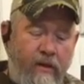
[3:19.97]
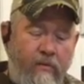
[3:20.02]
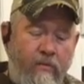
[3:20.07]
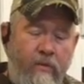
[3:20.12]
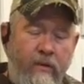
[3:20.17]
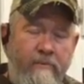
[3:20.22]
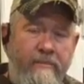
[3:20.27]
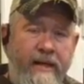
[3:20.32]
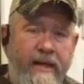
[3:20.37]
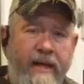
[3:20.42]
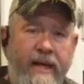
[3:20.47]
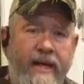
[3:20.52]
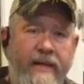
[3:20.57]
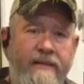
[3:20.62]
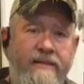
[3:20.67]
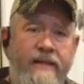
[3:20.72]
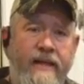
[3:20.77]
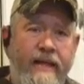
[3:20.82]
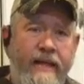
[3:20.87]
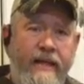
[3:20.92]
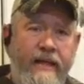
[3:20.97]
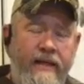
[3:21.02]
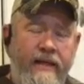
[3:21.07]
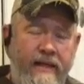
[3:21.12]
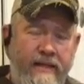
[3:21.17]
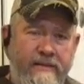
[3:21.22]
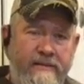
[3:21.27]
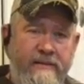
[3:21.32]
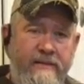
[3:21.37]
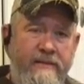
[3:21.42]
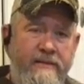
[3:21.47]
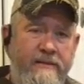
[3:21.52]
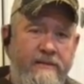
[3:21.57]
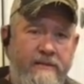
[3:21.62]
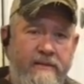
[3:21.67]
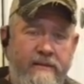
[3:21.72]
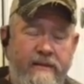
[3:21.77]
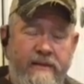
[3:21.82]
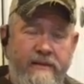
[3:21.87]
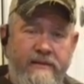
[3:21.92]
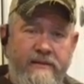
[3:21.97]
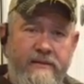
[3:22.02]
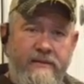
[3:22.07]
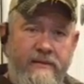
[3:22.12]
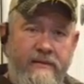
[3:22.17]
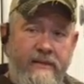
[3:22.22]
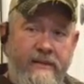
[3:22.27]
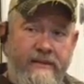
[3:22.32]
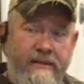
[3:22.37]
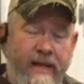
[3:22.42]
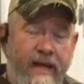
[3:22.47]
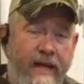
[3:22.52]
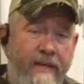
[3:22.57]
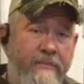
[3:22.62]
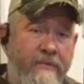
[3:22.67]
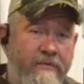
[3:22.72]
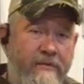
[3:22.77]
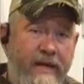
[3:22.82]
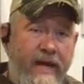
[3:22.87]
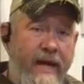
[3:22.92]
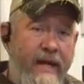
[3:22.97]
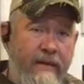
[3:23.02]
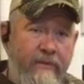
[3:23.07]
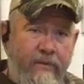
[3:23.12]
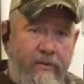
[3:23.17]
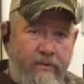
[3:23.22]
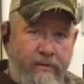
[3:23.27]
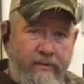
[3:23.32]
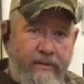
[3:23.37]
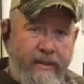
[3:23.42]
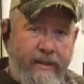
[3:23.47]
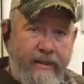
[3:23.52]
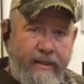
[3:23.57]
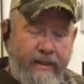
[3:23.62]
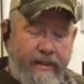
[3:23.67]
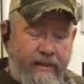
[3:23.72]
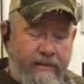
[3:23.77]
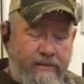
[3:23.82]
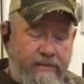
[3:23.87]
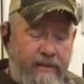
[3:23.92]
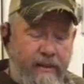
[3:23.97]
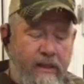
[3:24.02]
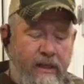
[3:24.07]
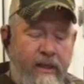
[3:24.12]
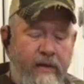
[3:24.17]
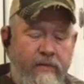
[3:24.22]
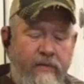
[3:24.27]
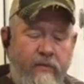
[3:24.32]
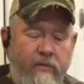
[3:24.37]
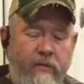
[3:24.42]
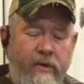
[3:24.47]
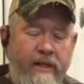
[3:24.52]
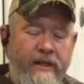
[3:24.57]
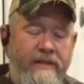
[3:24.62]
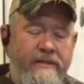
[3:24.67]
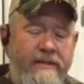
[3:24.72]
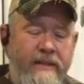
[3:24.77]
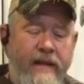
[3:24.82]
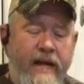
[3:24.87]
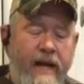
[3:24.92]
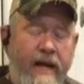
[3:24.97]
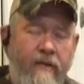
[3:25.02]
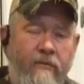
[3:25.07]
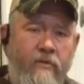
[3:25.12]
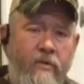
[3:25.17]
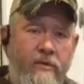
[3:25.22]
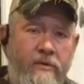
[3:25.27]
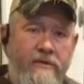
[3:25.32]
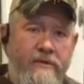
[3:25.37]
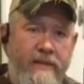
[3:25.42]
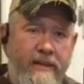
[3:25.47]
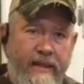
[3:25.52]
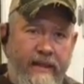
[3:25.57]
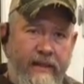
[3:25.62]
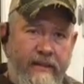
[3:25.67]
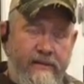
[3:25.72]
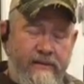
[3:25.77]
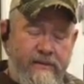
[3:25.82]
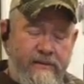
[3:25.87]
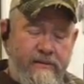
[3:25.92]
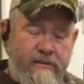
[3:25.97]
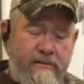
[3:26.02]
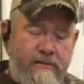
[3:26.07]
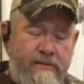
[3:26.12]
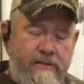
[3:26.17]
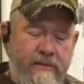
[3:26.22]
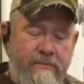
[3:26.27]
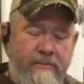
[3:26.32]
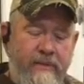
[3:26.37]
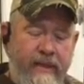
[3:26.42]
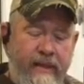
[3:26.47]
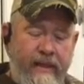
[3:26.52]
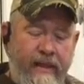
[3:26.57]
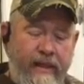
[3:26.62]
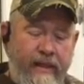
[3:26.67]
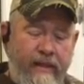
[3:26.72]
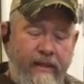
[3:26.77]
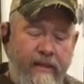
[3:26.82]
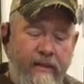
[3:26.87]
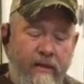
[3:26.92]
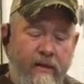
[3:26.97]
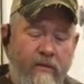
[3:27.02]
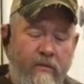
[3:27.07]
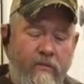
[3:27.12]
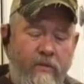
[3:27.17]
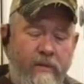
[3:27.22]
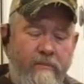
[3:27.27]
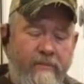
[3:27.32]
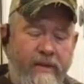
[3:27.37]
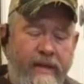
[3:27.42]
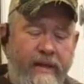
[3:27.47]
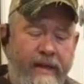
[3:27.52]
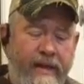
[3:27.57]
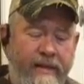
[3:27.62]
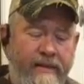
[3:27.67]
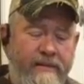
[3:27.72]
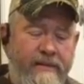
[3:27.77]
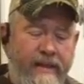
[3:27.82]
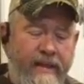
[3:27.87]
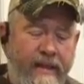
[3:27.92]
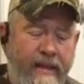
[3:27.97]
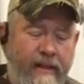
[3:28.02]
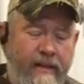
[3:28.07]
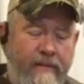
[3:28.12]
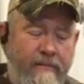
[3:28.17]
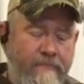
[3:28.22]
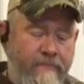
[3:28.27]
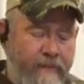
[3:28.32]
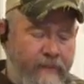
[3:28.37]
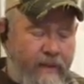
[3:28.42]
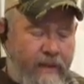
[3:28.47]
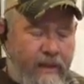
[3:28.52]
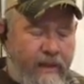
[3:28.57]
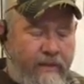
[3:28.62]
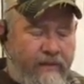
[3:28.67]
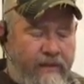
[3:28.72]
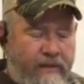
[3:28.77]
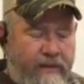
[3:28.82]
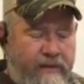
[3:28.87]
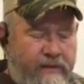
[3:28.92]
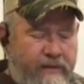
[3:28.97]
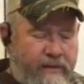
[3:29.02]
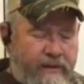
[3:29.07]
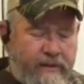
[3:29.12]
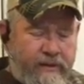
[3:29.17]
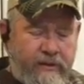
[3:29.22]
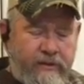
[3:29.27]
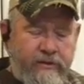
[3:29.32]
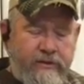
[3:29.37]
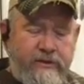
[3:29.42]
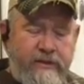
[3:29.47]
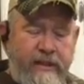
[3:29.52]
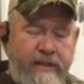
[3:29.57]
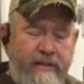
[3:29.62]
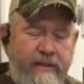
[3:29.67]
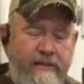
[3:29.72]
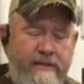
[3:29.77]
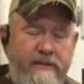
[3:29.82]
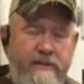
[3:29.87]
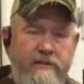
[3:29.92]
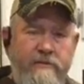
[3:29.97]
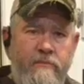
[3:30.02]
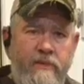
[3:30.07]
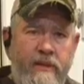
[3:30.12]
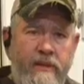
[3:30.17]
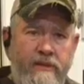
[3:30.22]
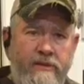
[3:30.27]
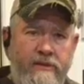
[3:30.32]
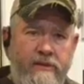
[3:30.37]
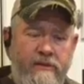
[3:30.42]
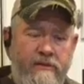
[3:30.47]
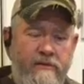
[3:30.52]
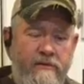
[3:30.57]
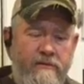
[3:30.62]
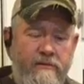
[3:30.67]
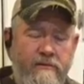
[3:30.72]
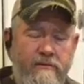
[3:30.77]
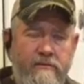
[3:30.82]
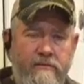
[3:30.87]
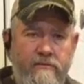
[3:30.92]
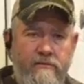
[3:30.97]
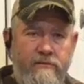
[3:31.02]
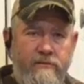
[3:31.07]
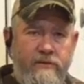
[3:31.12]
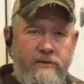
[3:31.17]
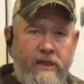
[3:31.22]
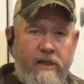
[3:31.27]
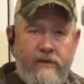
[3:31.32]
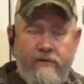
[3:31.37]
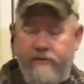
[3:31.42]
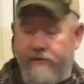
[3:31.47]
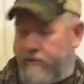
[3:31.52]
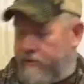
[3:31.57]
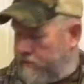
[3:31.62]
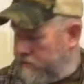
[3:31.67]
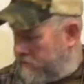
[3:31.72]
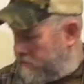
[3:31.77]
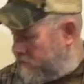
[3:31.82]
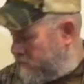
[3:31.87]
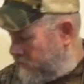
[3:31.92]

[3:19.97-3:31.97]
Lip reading: 1x19 is the type of cable that it is. The reason I want this to be 1x19, you'll see this is much softer,